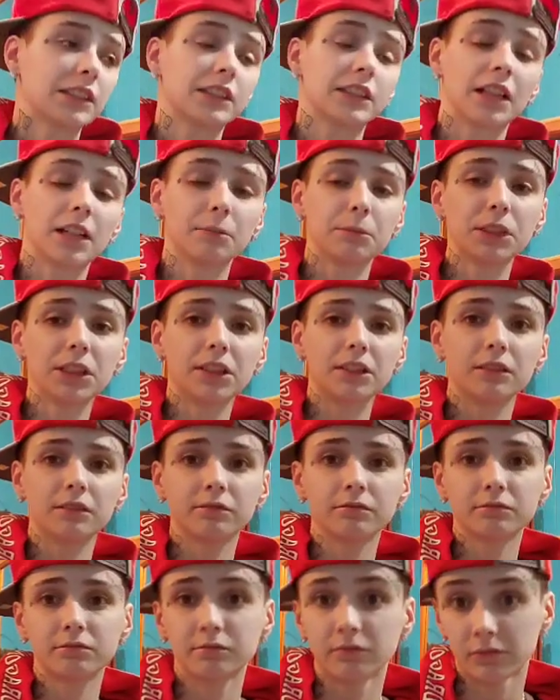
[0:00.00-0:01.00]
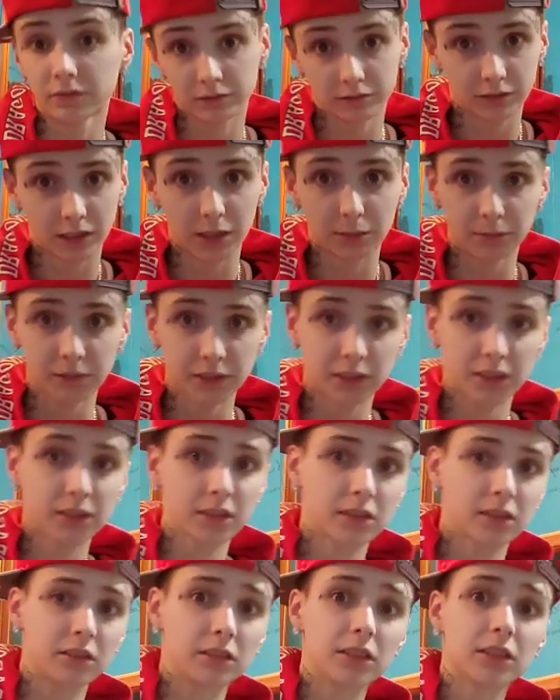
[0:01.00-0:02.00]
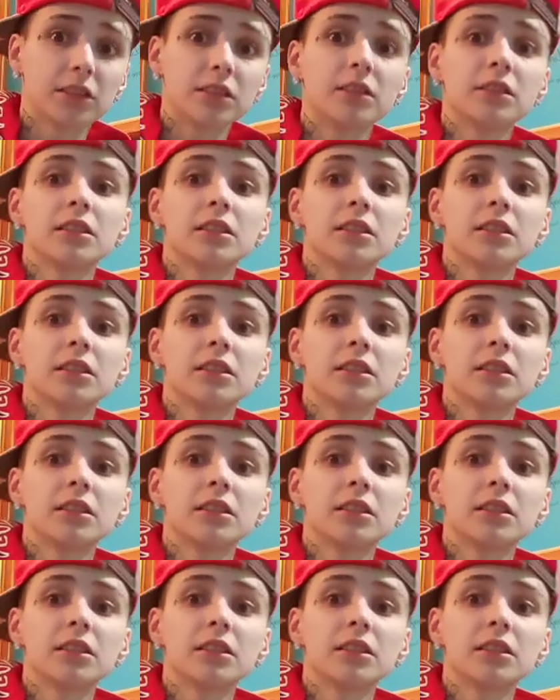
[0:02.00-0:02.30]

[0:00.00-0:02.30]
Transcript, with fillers: Not me, not my sister.